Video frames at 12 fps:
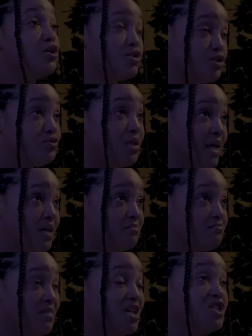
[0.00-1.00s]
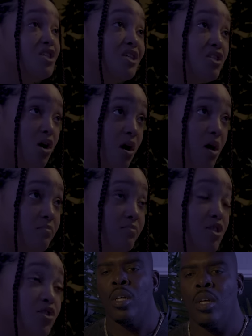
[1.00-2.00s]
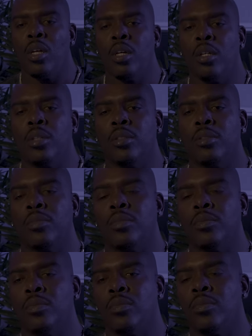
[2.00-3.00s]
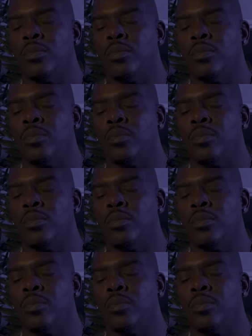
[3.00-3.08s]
You're too late. She's gone. She flew out this morning.